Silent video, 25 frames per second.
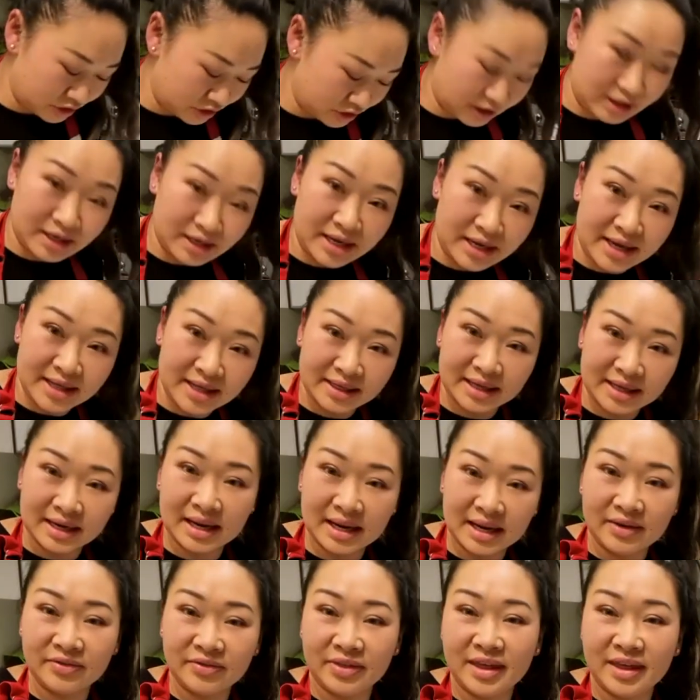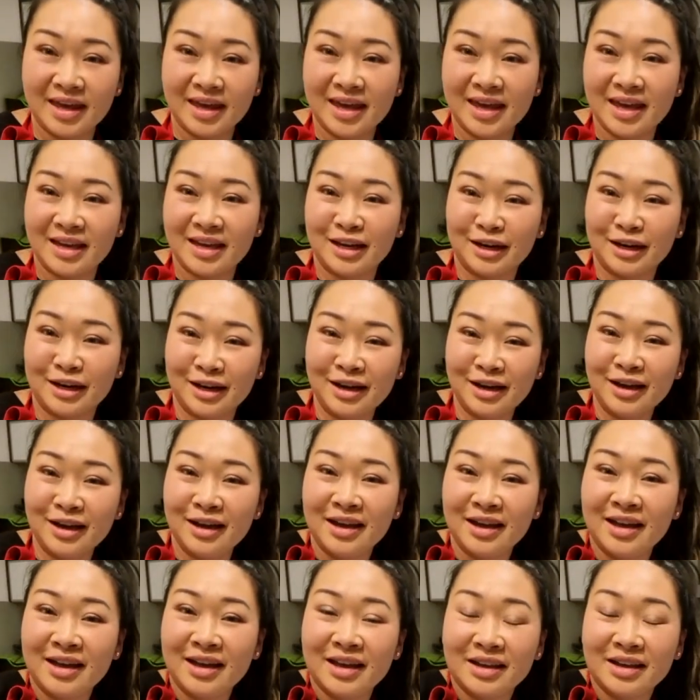chocolate. They love their,
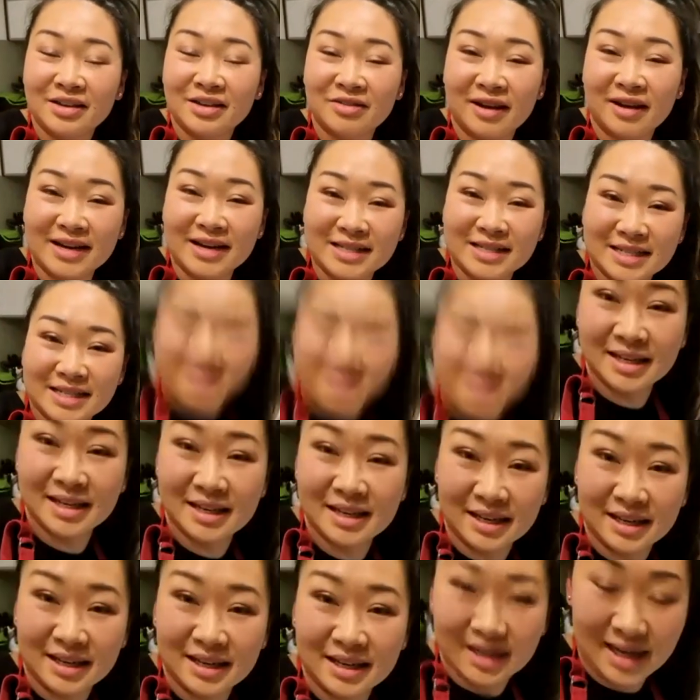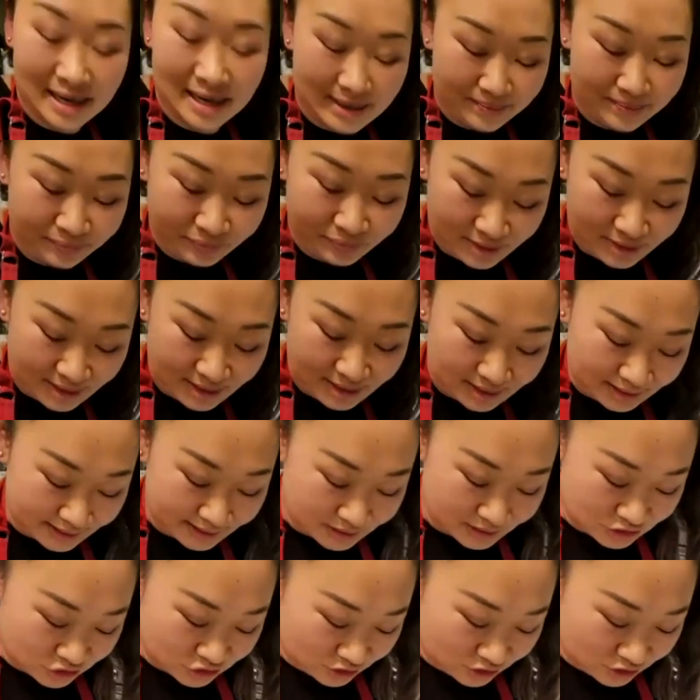grated
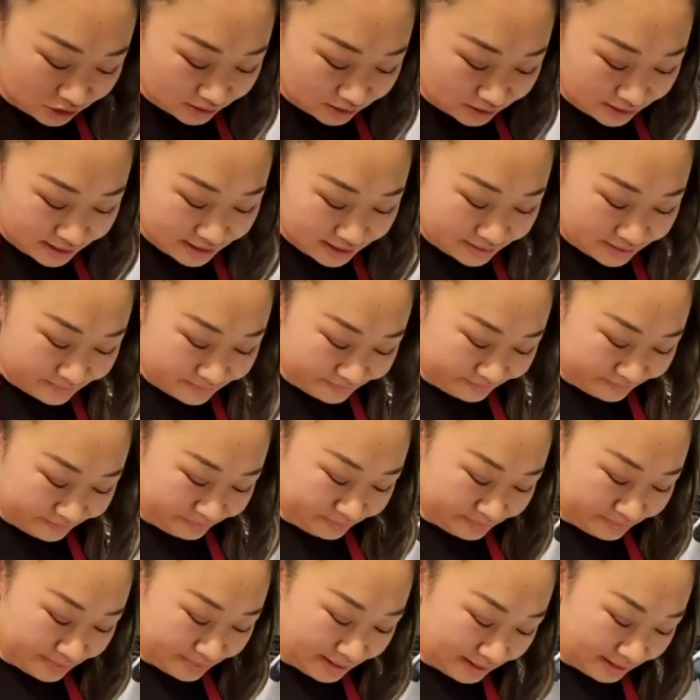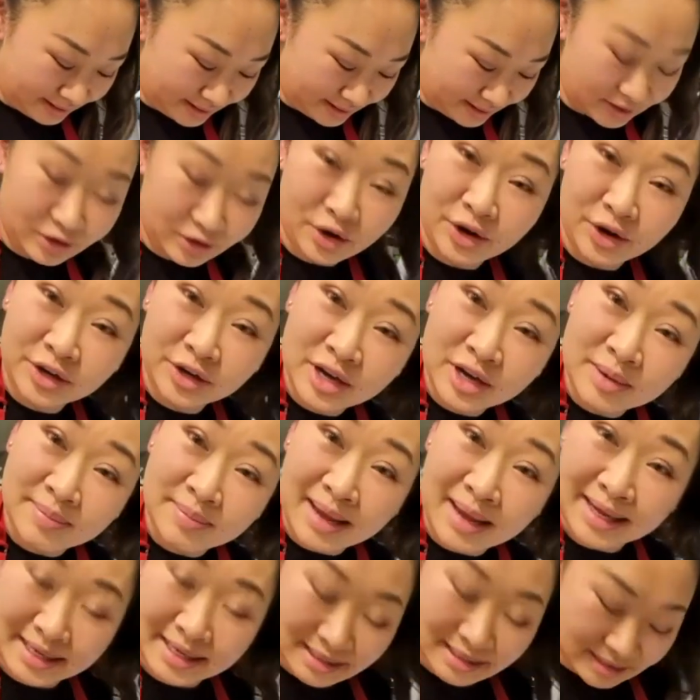Lindt chocolate. Apparently cocoa
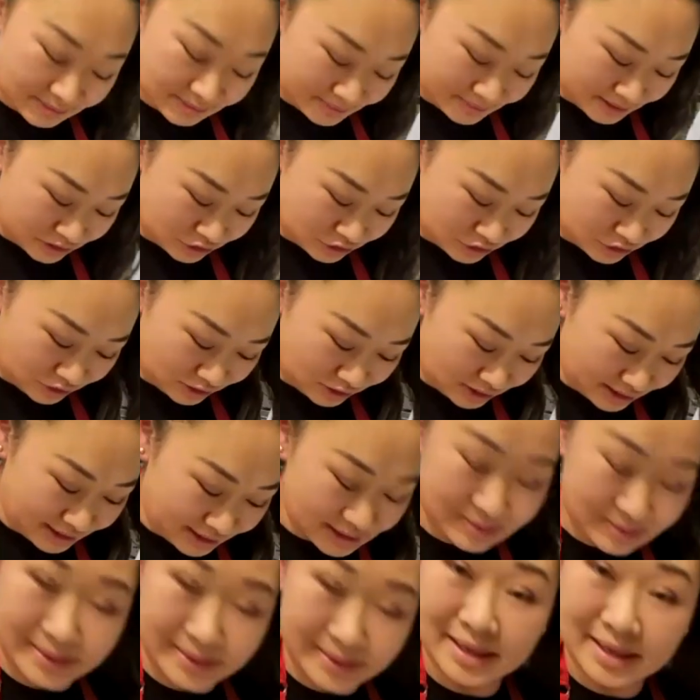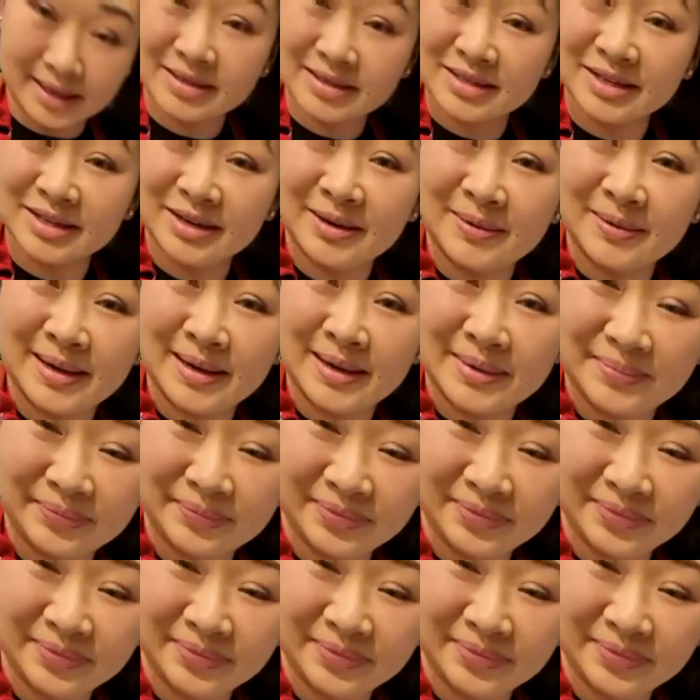black is the best chocolate as well. So